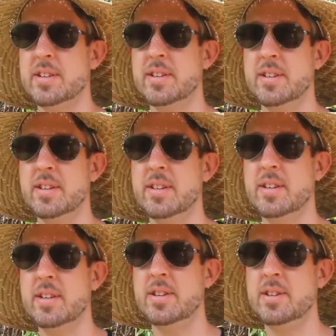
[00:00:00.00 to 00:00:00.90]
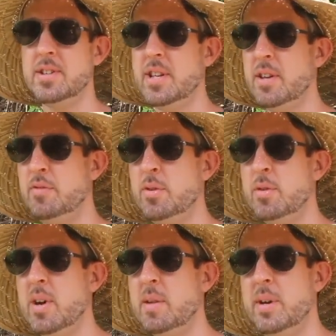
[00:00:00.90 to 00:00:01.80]
Do you see any
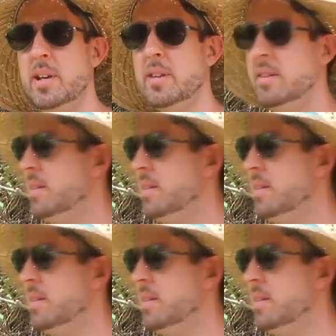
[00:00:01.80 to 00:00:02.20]
food around me?